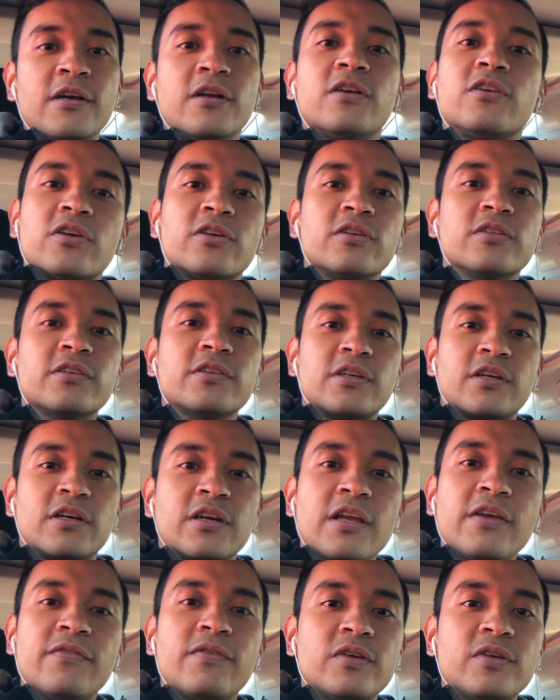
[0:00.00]
earlier,
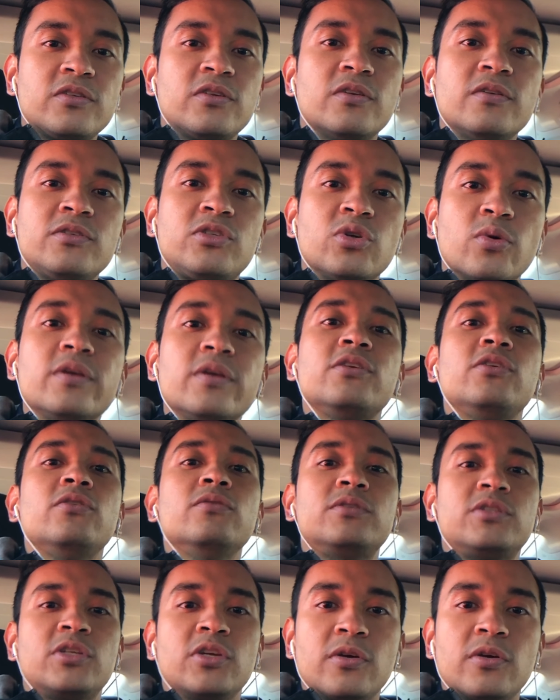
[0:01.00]
even doing
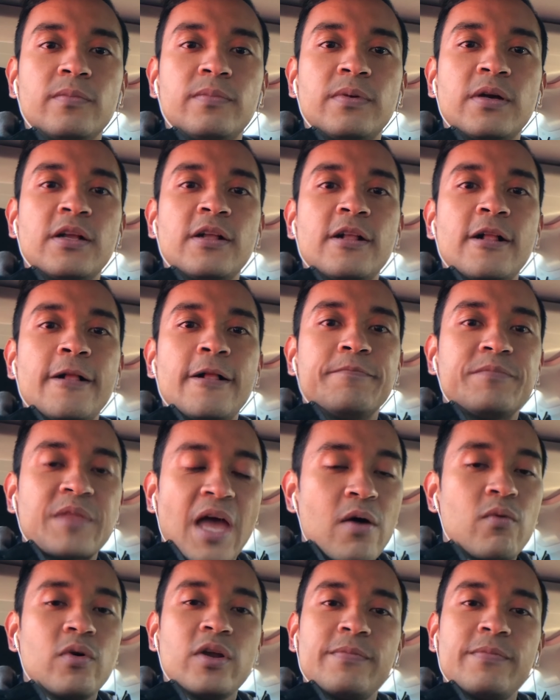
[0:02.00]
YouTube,
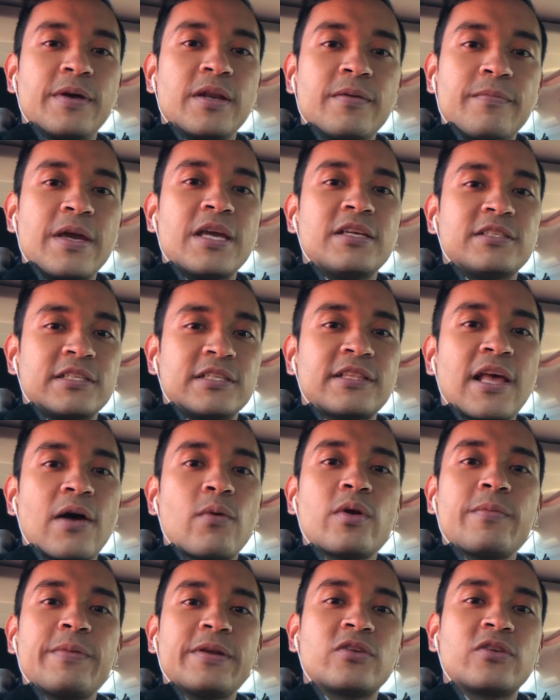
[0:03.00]
that would have been amazing. That
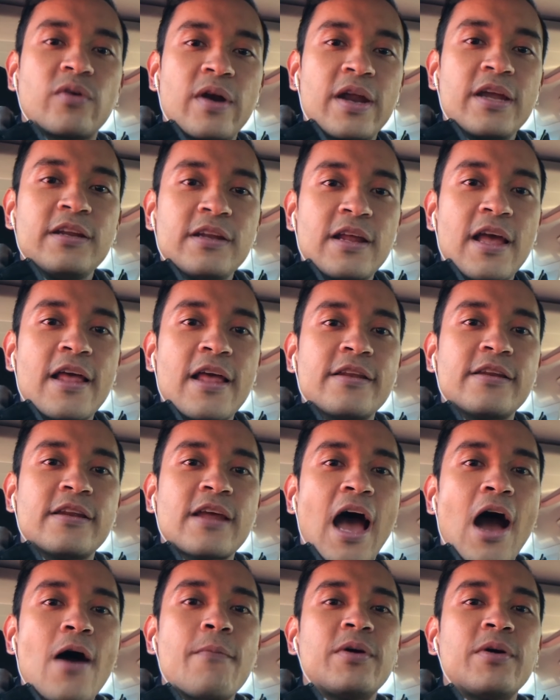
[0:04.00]
would have been great, and
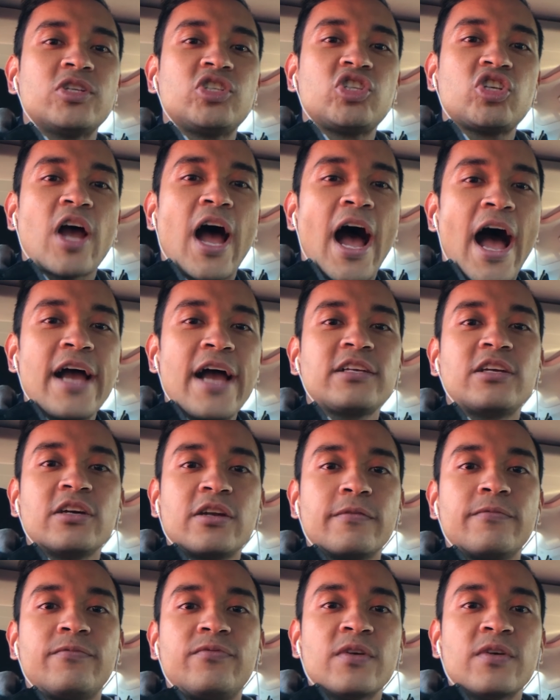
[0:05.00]
how much I could
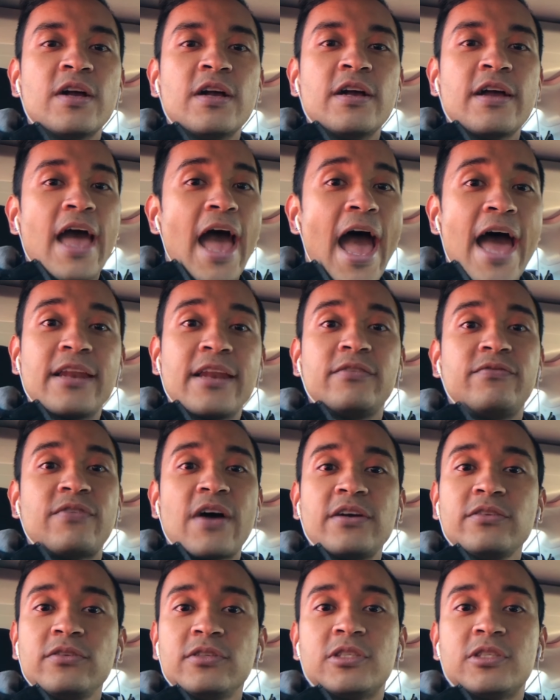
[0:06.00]
have added
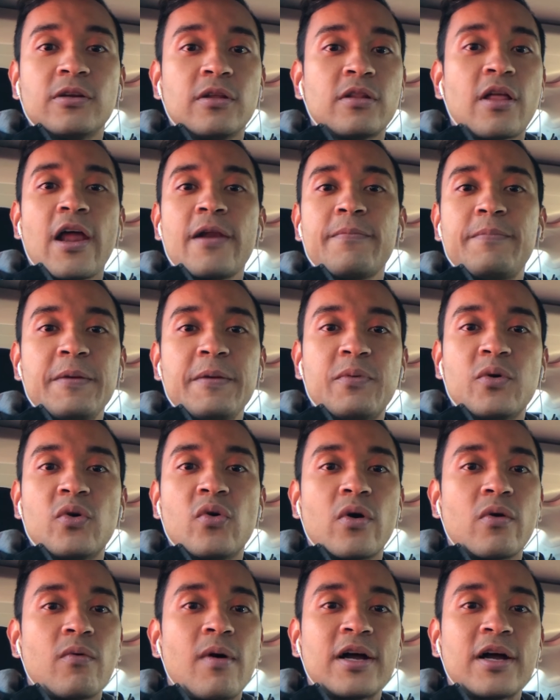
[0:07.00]
value to a lot of people who
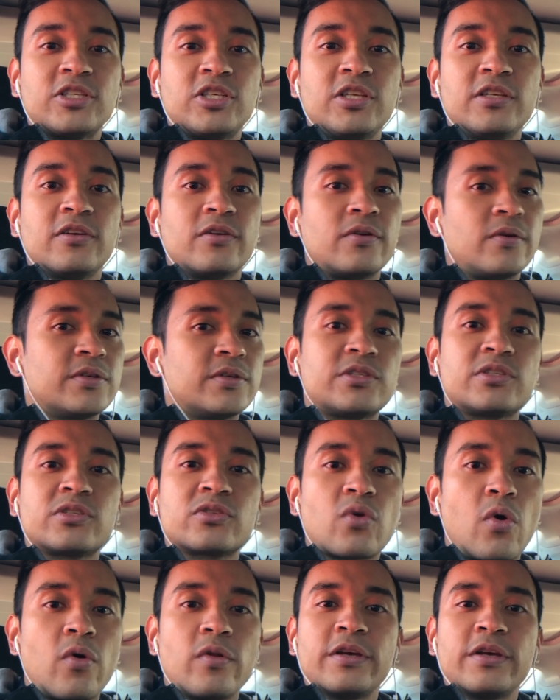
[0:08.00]
are watching or
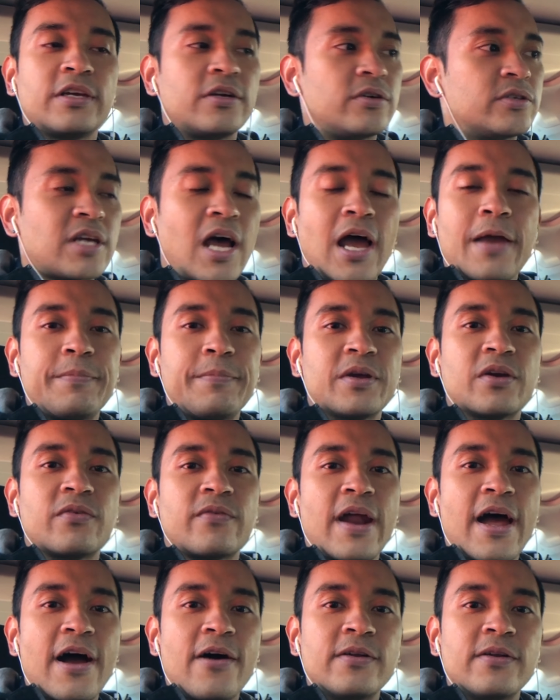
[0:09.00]
scrolling or typing
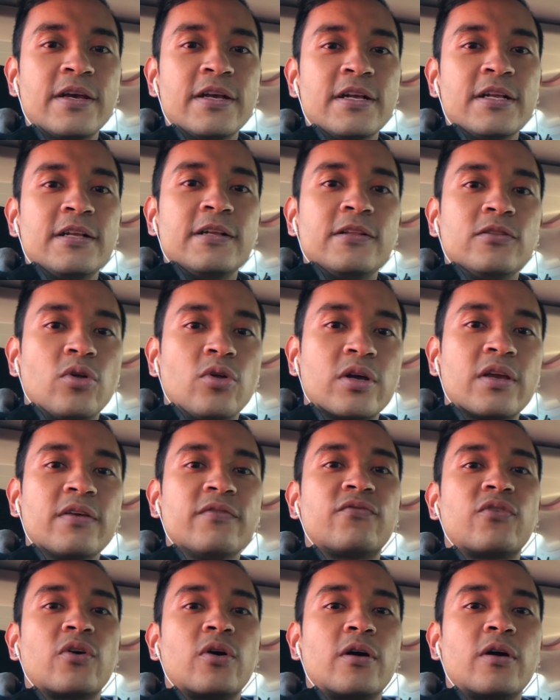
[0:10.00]
around, looking
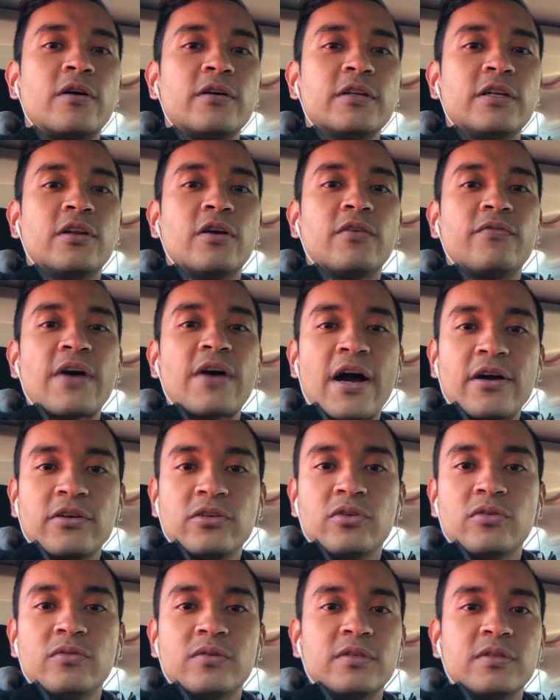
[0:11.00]
for
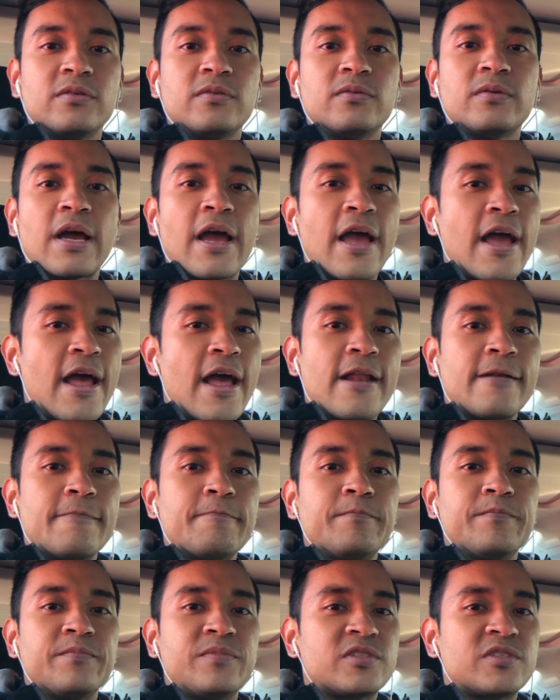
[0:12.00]
value
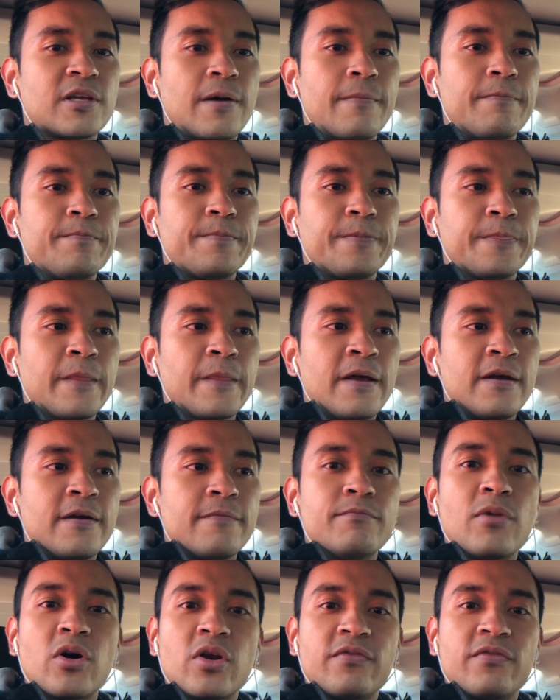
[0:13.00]
and some
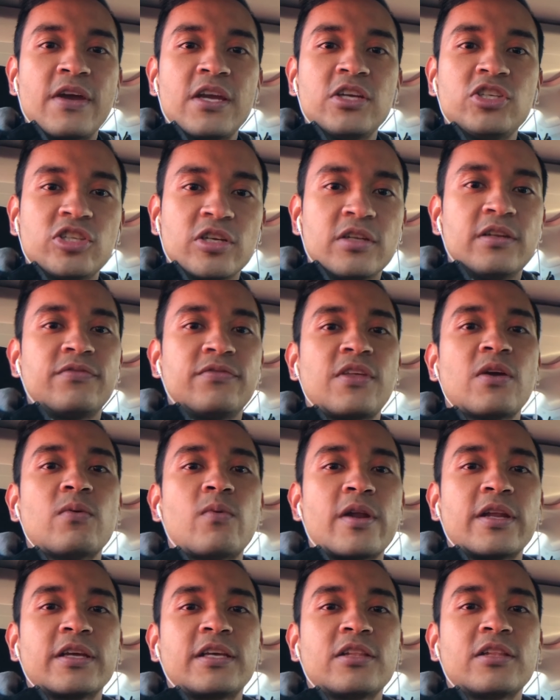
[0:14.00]
motivation if they
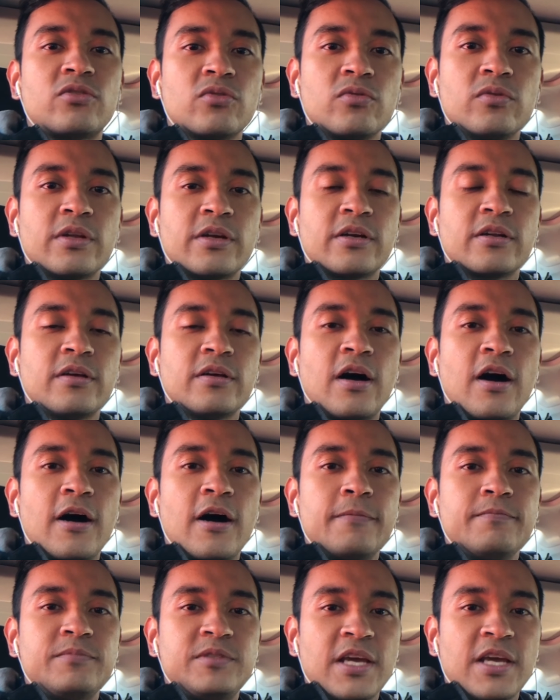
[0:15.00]
want to get through their
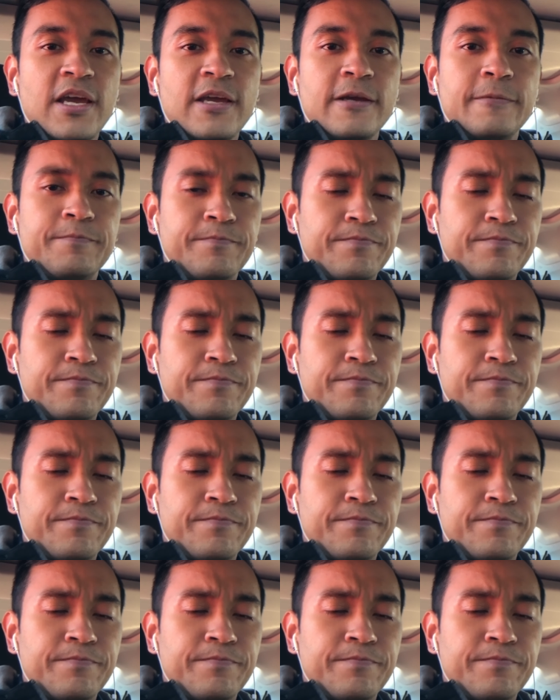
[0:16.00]
day.